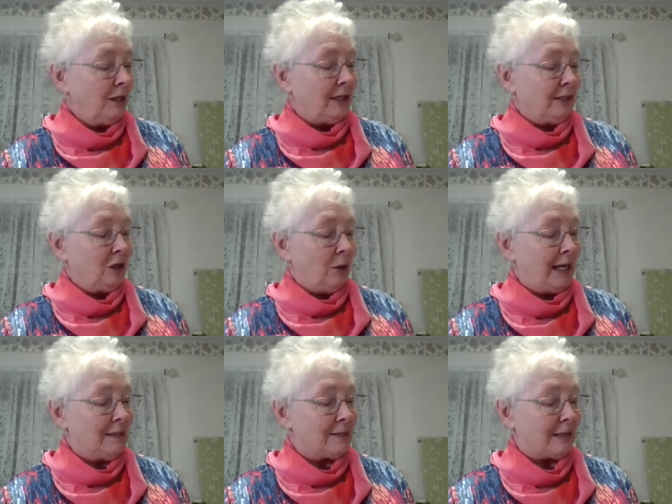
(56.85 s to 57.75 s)
Then their
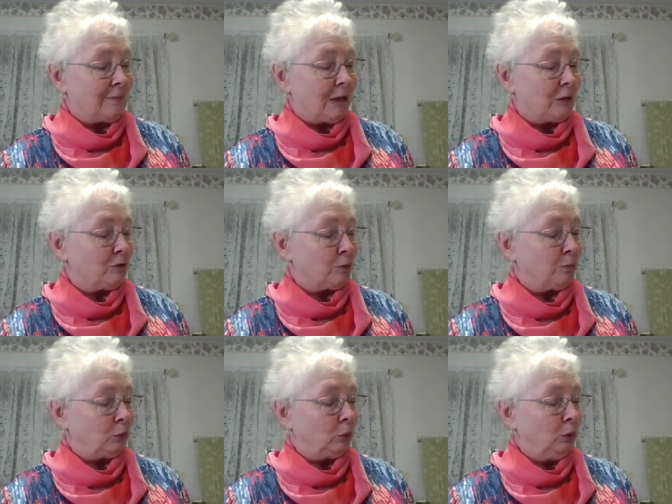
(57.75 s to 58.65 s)
heads came out of the
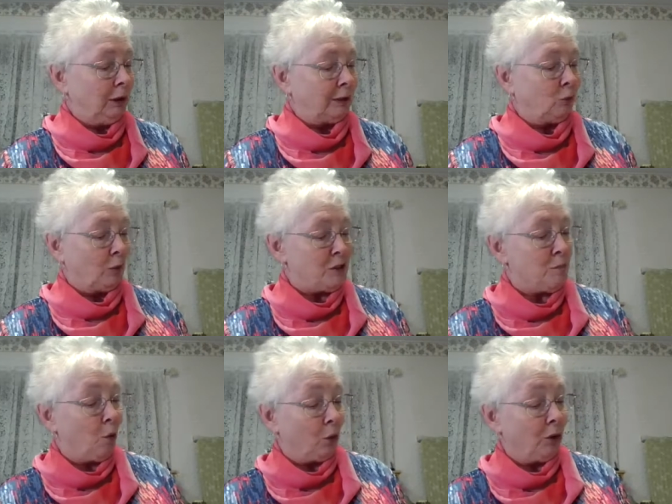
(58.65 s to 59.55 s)
pool, and
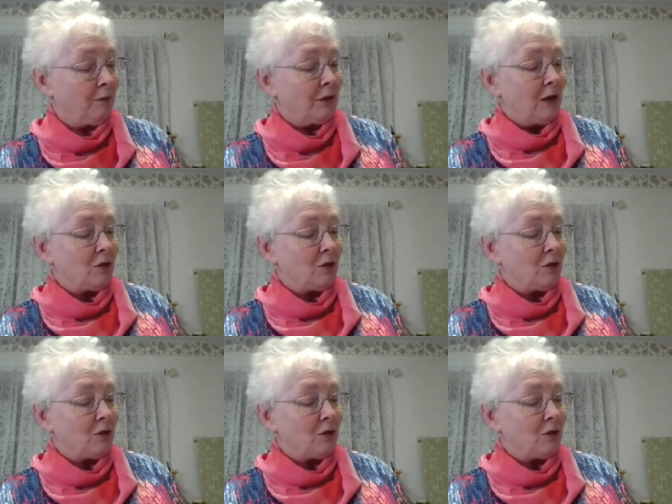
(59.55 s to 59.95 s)
once more